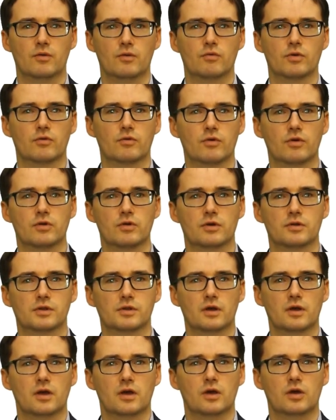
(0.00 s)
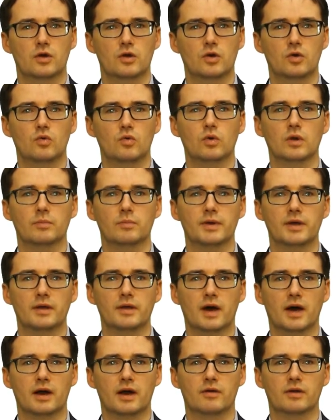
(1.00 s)
recruiters who will be
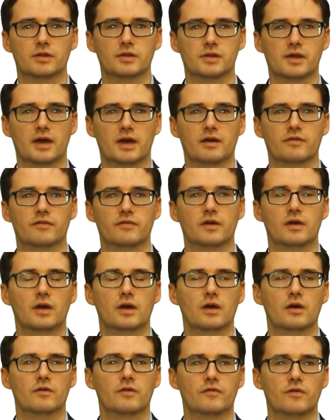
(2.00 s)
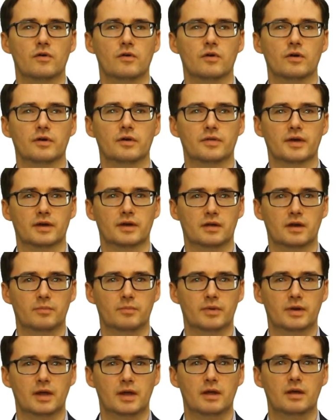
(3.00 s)
hiring staff for that
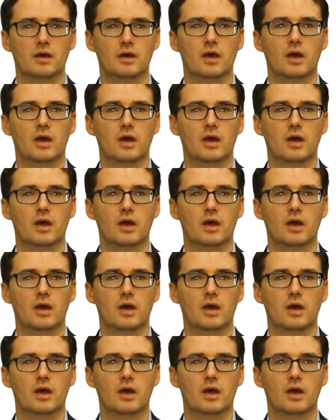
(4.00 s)
company,